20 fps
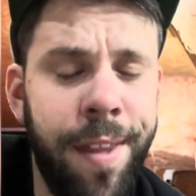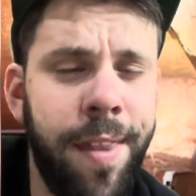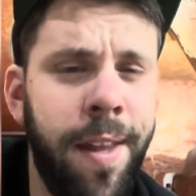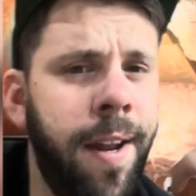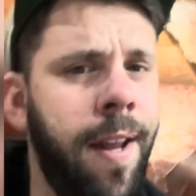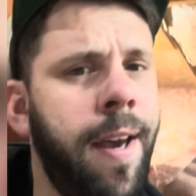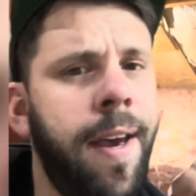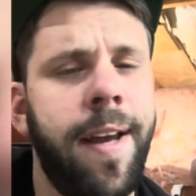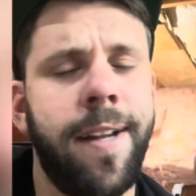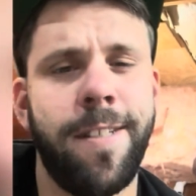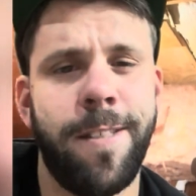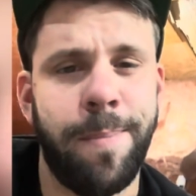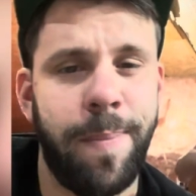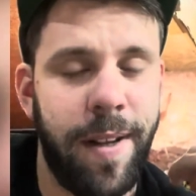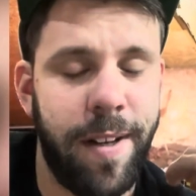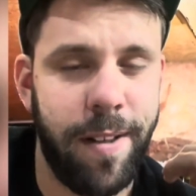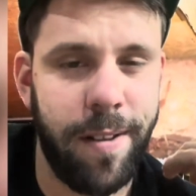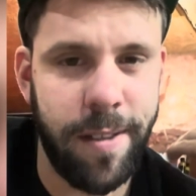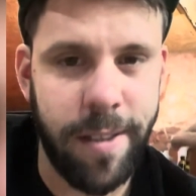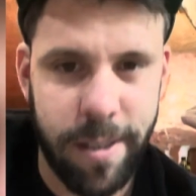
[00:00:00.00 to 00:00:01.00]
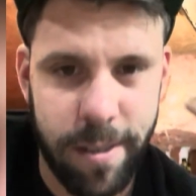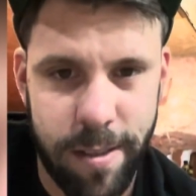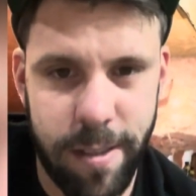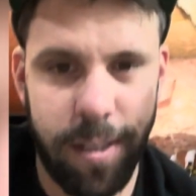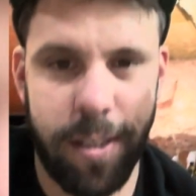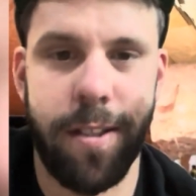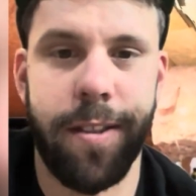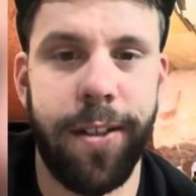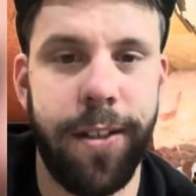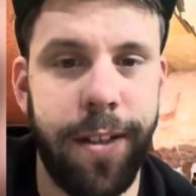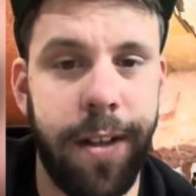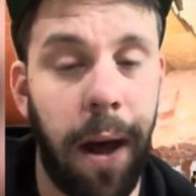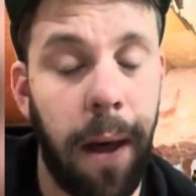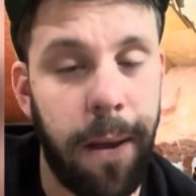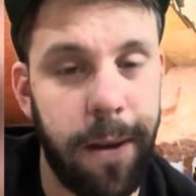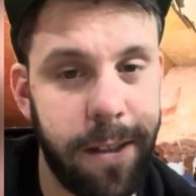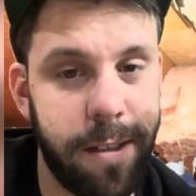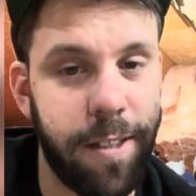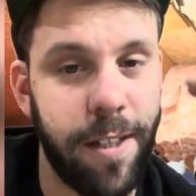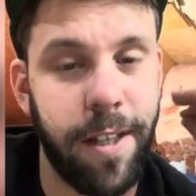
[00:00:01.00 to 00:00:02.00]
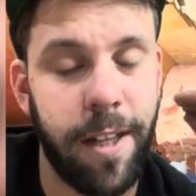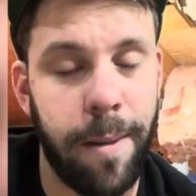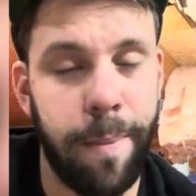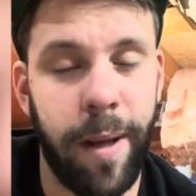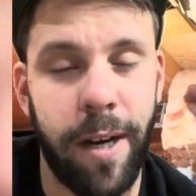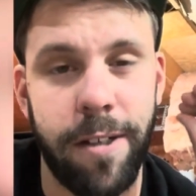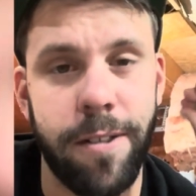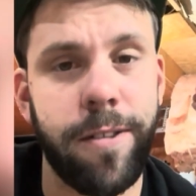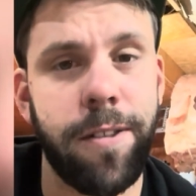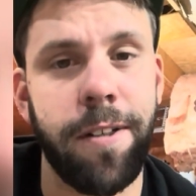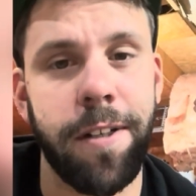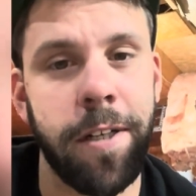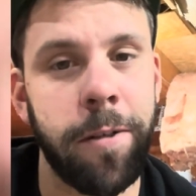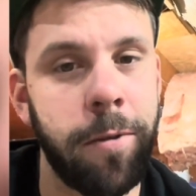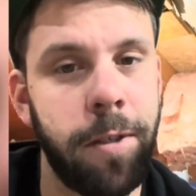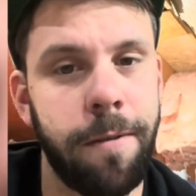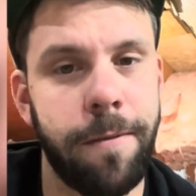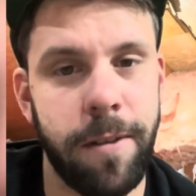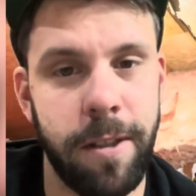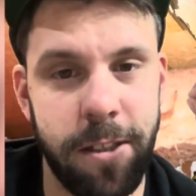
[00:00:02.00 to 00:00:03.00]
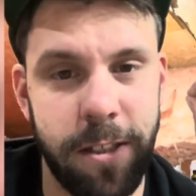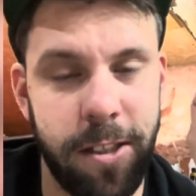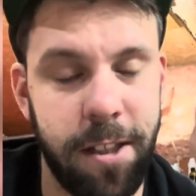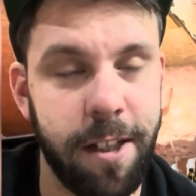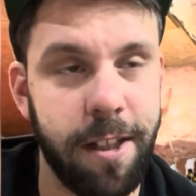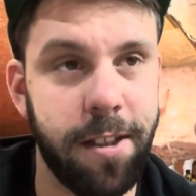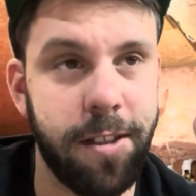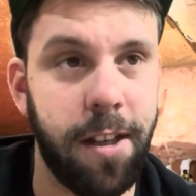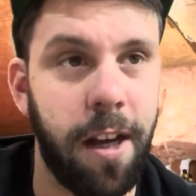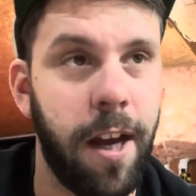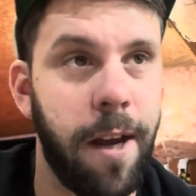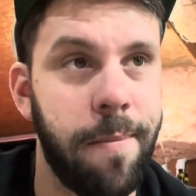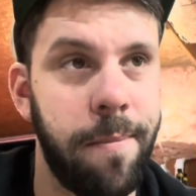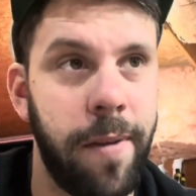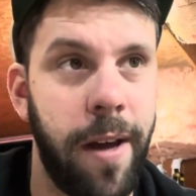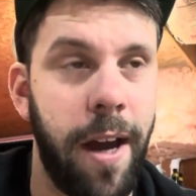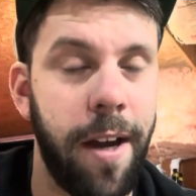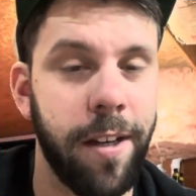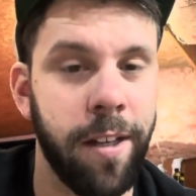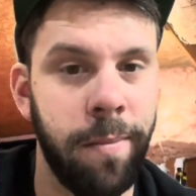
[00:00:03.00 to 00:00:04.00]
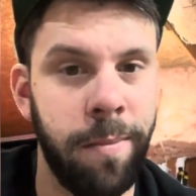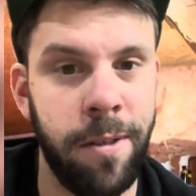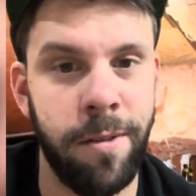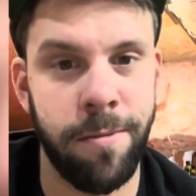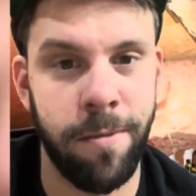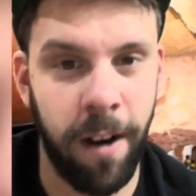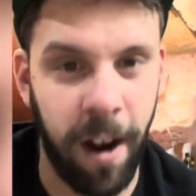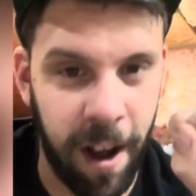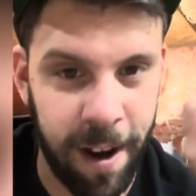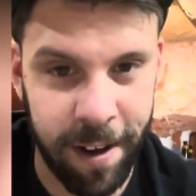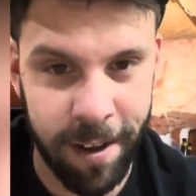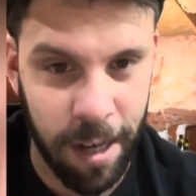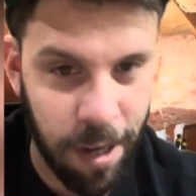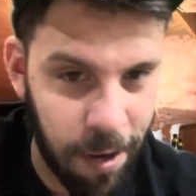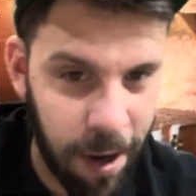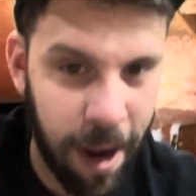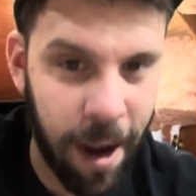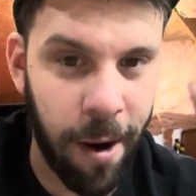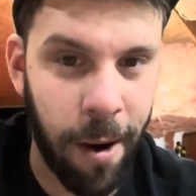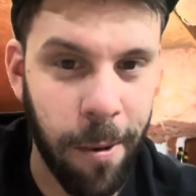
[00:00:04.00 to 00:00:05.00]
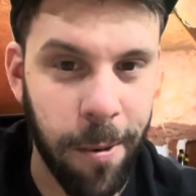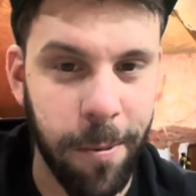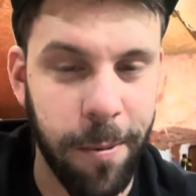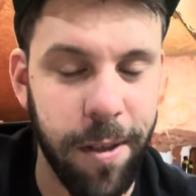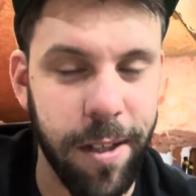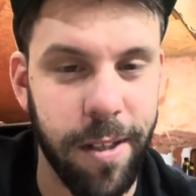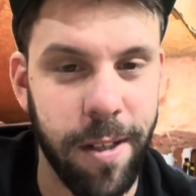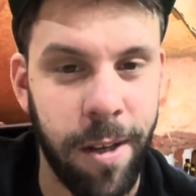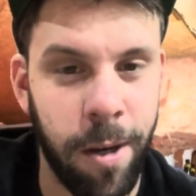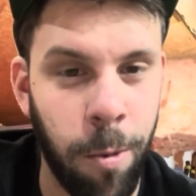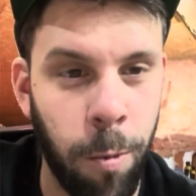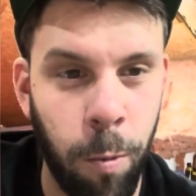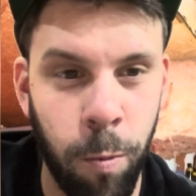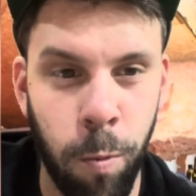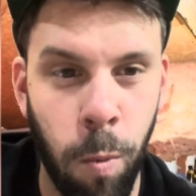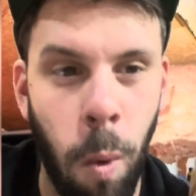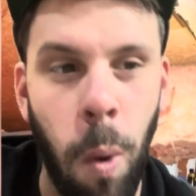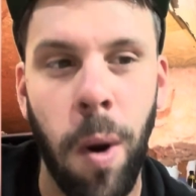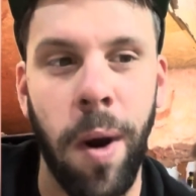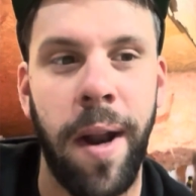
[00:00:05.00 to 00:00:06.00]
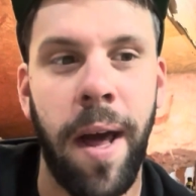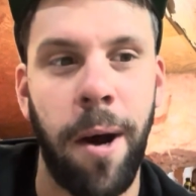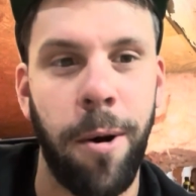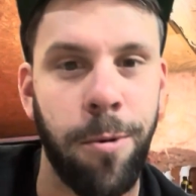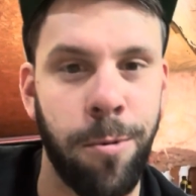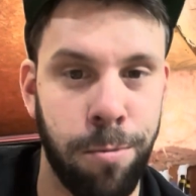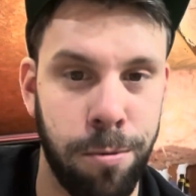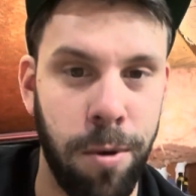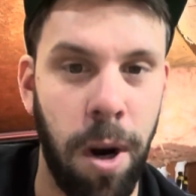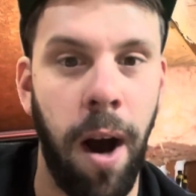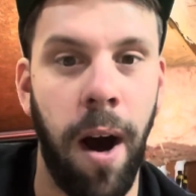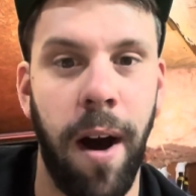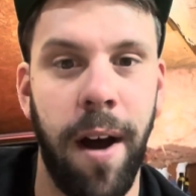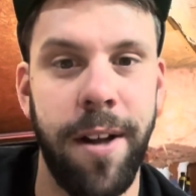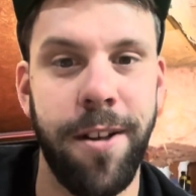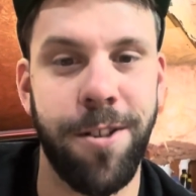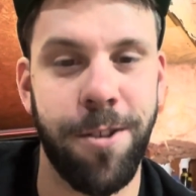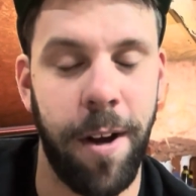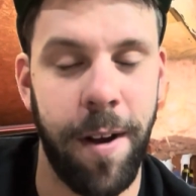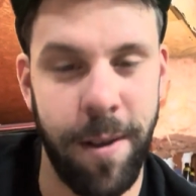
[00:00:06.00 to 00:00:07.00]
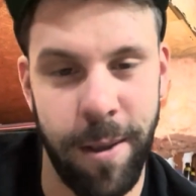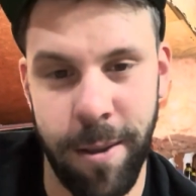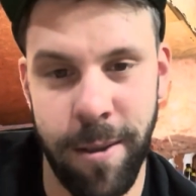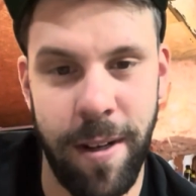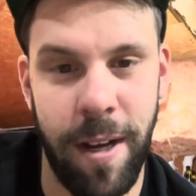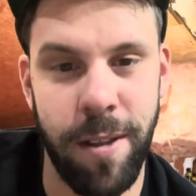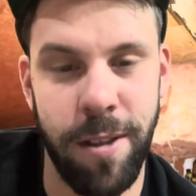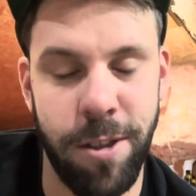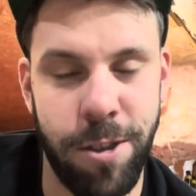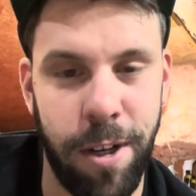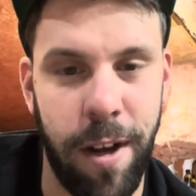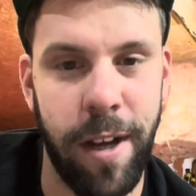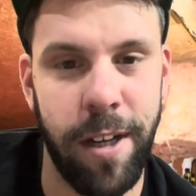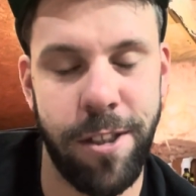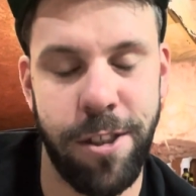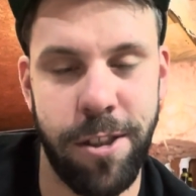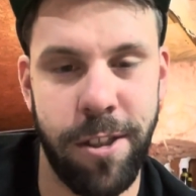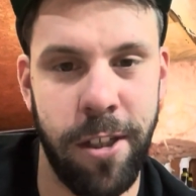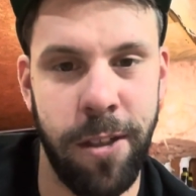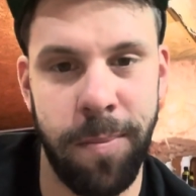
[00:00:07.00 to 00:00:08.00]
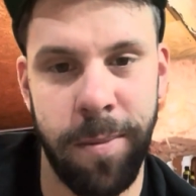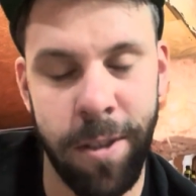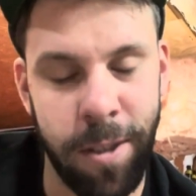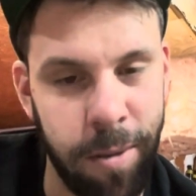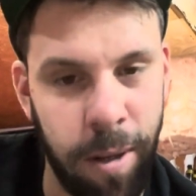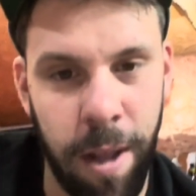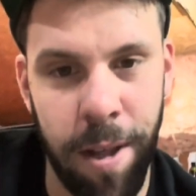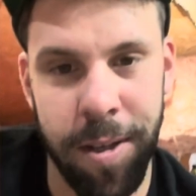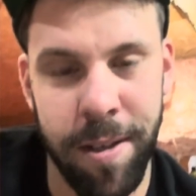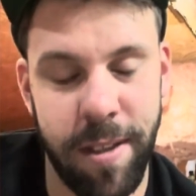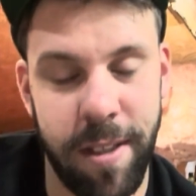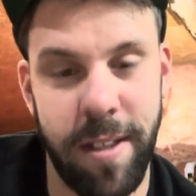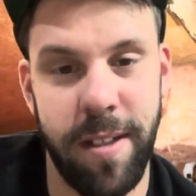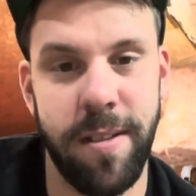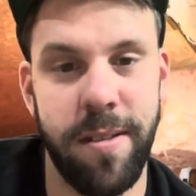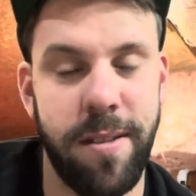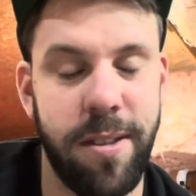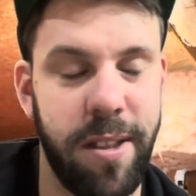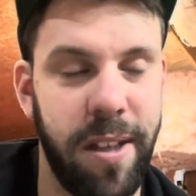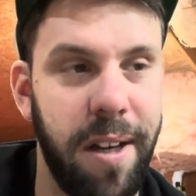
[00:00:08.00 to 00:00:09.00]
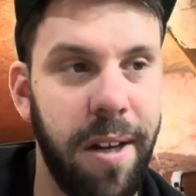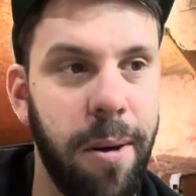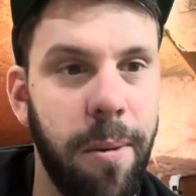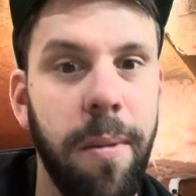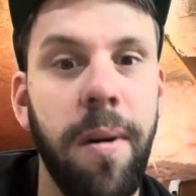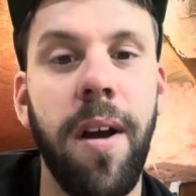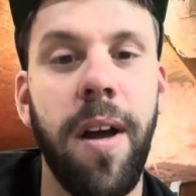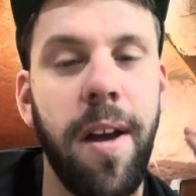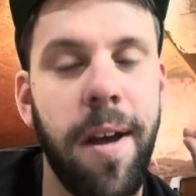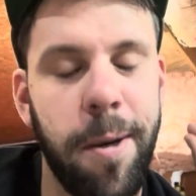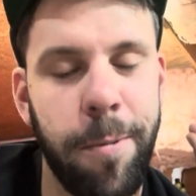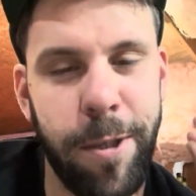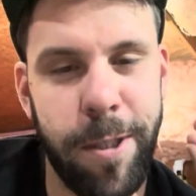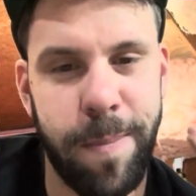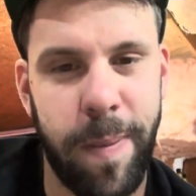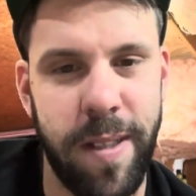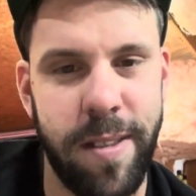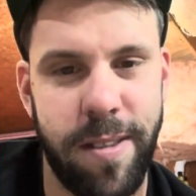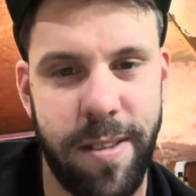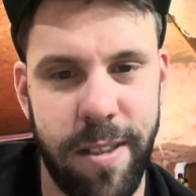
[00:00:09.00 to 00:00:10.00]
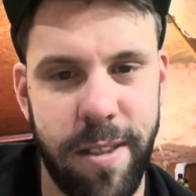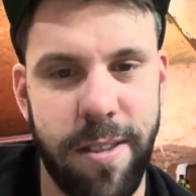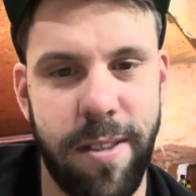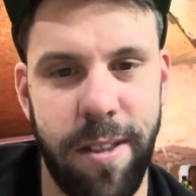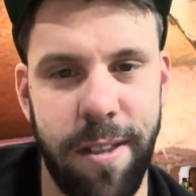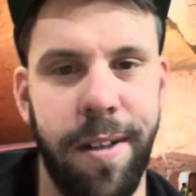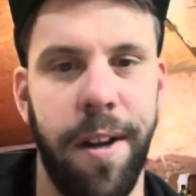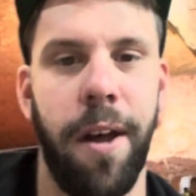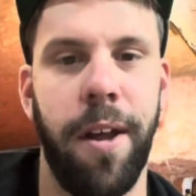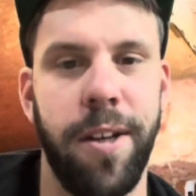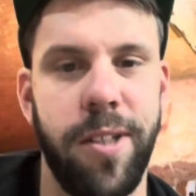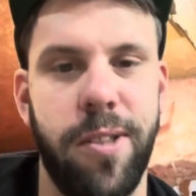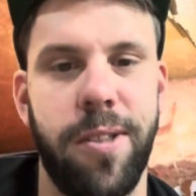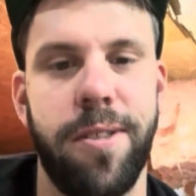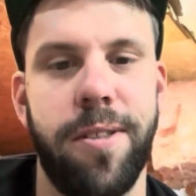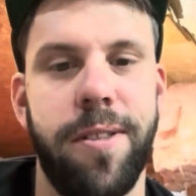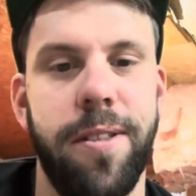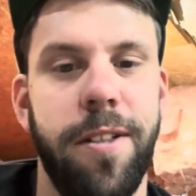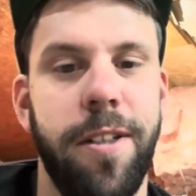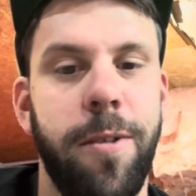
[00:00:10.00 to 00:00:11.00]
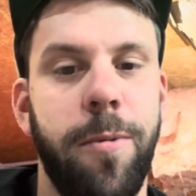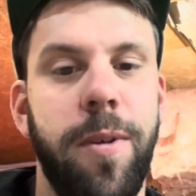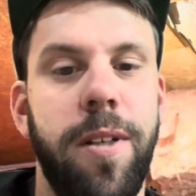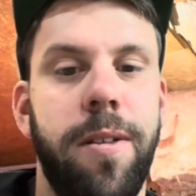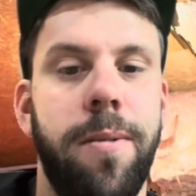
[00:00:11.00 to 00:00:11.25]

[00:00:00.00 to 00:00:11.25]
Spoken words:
then I had to spend at least $16 to get a better steering wheel for this thing, because I'm not going to be riding around with a worn out rod trying to go down the drag strip or do other things. So we spent $16 on a steering wheel.